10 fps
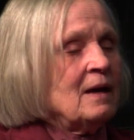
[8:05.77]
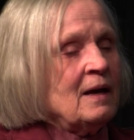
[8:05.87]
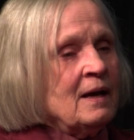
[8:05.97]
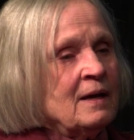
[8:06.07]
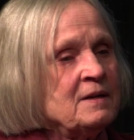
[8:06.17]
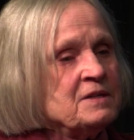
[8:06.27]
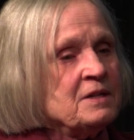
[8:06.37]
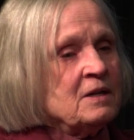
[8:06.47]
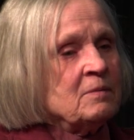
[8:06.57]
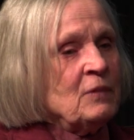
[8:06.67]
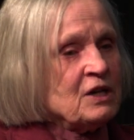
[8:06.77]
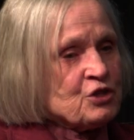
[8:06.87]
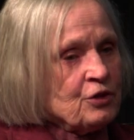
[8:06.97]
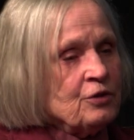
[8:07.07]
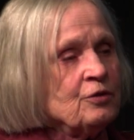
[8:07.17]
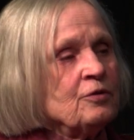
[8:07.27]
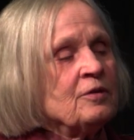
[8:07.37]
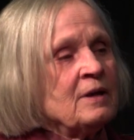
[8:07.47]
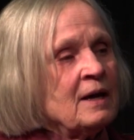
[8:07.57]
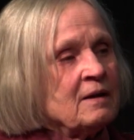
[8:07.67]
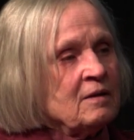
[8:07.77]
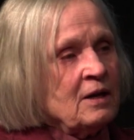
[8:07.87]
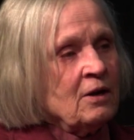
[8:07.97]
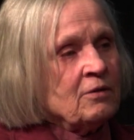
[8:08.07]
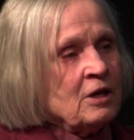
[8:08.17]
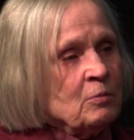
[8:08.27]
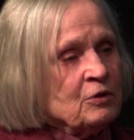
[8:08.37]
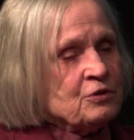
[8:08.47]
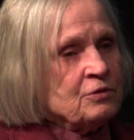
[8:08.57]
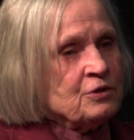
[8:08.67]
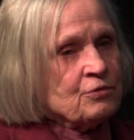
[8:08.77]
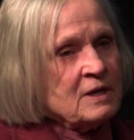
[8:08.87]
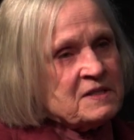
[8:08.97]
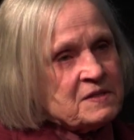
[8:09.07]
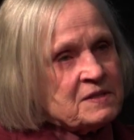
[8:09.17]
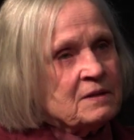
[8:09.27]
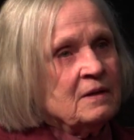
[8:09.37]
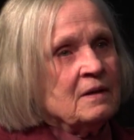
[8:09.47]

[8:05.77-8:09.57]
and make sure that they are able to address